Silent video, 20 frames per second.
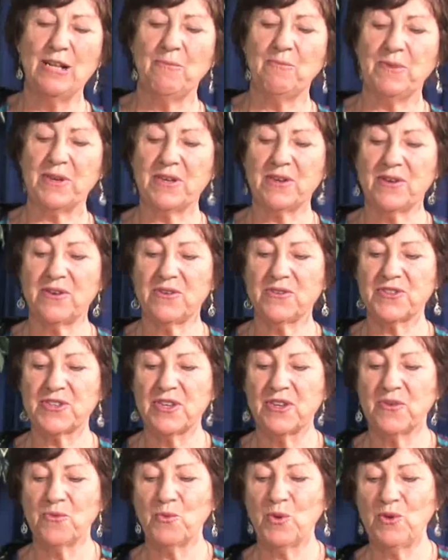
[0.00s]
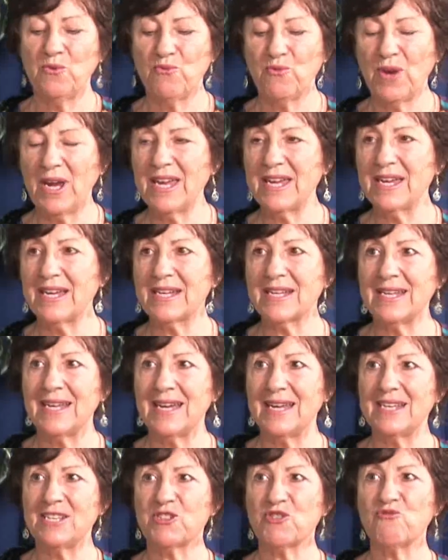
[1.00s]
because we
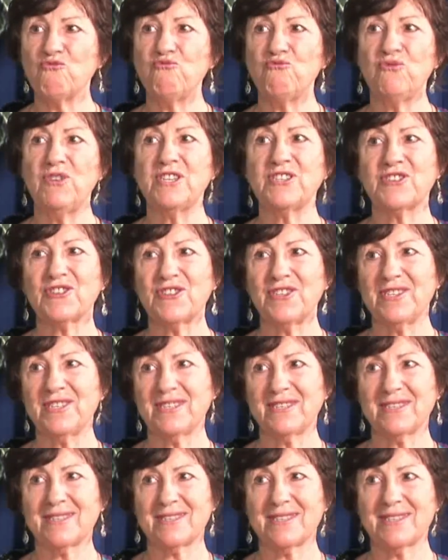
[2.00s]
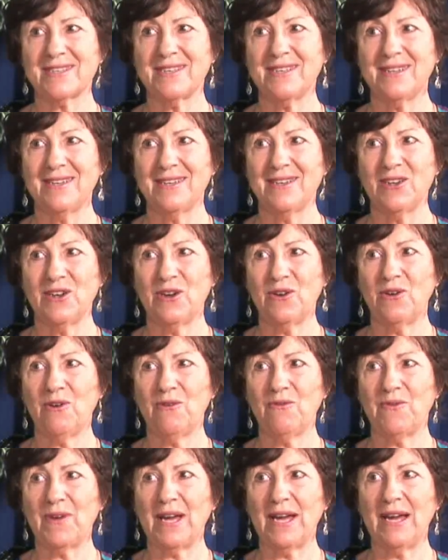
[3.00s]
recognize the richness
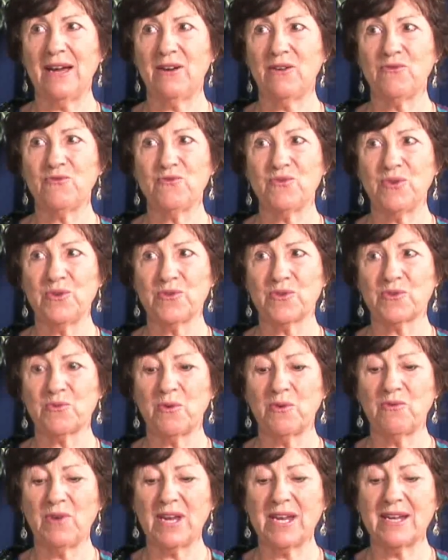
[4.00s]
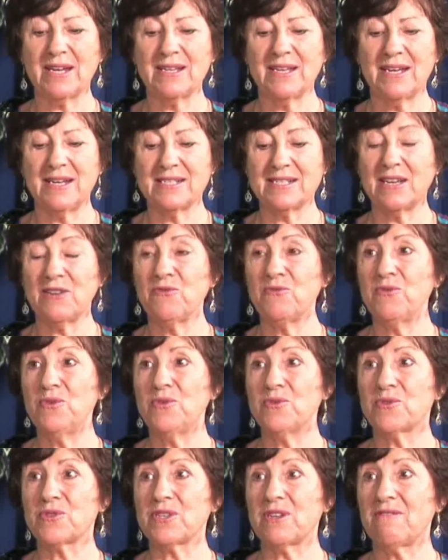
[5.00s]
of our roots. We recognize our
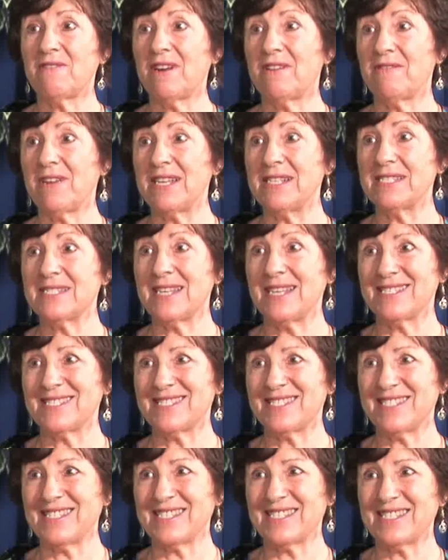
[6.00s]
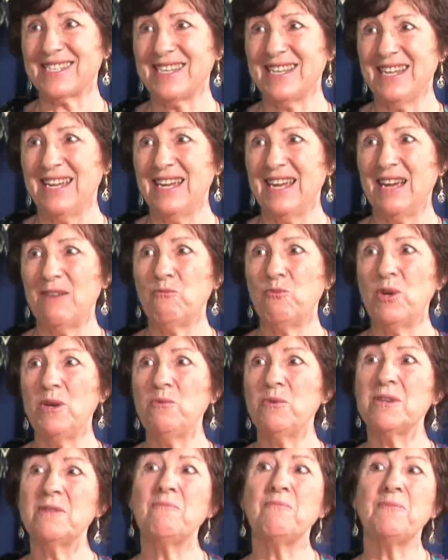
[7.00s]
roots are our ancestors, and
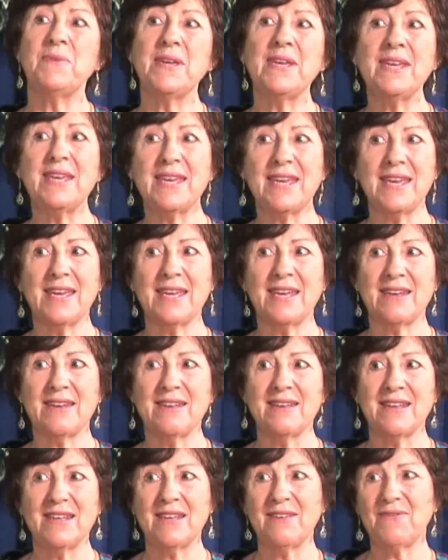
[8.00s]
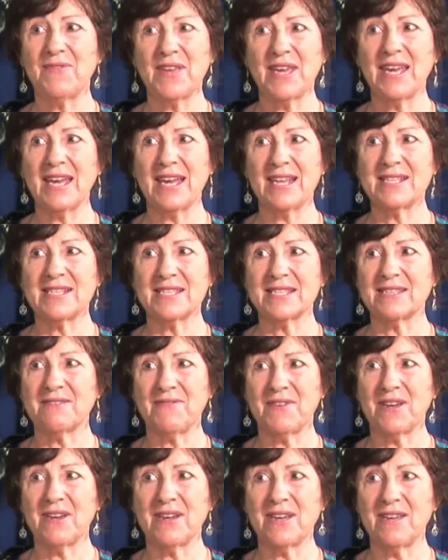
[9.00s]
we wouldn't be here if they hadn't
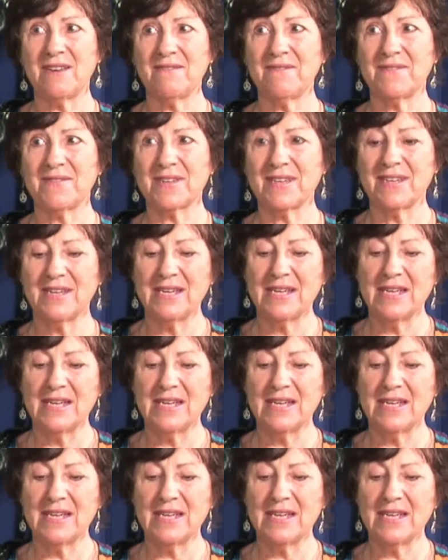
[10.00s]
survived.